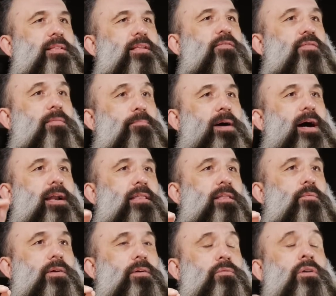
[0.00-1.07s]
a different part of the
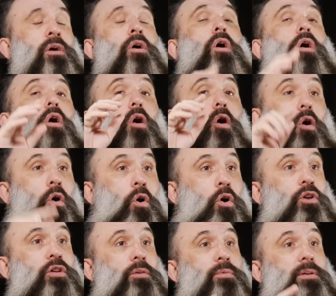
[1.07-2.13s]
world.
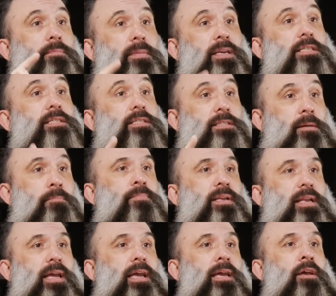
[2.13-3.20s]
Or you would meet
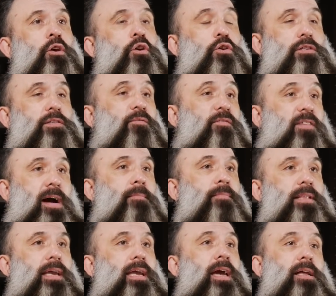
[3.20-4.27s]
somebody whose
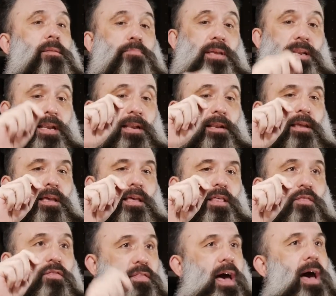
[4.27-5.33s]
family had been in
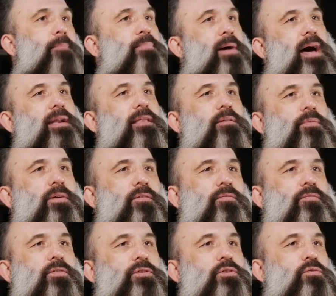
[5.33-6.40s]
that part of the world
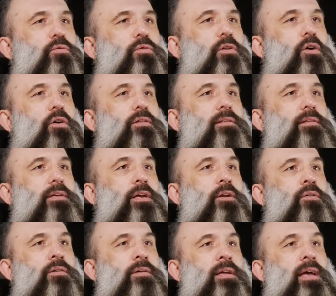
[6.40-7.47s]
for so long.
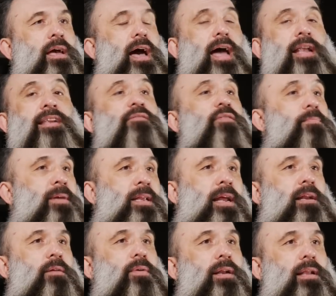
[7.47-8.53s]
I'd never been
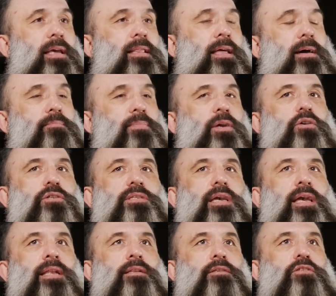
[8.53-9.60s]
anywhere like that because
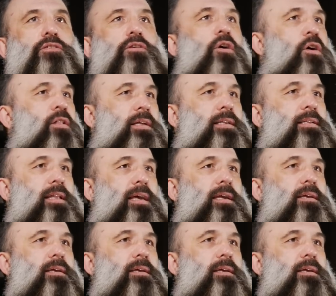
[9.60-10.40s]
in Scotland,